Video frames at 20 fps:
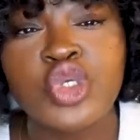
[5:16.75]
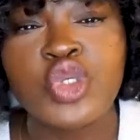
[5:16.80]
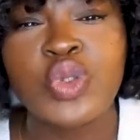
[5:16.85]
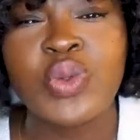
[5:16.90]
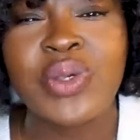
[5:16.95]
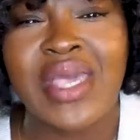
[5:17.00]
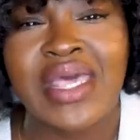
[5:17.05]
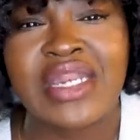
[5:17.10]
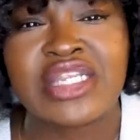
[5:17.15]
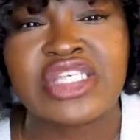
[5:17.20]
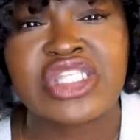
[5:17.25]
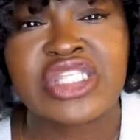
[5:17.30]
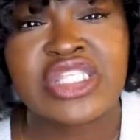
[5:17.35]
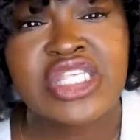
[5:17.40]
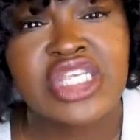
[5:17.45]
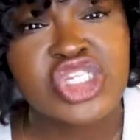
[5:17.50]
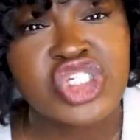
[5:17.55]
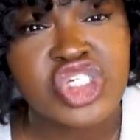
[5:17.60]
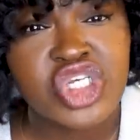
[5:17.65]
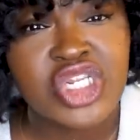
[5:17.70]
so you kind of
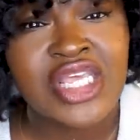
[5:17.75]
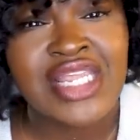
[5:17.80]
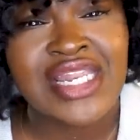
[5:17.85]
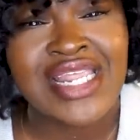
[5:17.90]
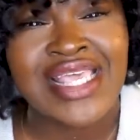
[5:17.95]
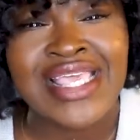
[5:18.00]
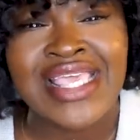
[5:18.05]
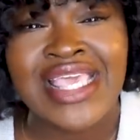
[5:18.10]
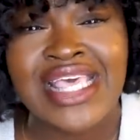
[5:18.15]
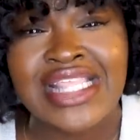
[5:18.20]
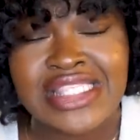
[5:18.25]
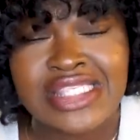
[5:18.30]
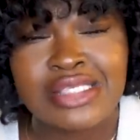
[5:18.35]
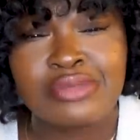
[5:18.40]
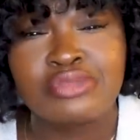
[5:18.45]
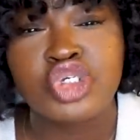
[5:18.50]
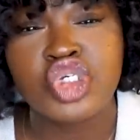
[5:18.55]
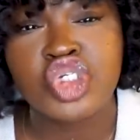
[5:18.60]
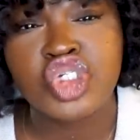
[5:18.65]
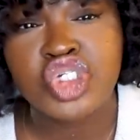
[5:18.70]
cinch it in and get
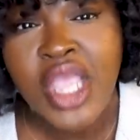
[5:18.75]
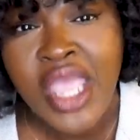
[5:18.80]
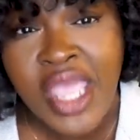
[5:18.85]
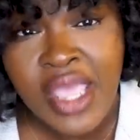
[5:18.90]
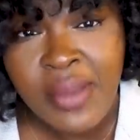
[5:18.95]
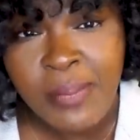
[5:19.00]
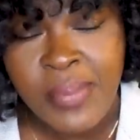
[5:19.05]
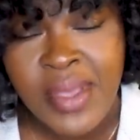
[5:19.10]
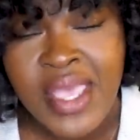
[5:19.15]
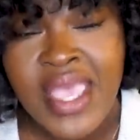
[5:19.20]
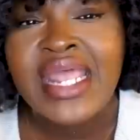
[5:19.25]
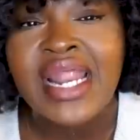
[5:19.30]
some shape.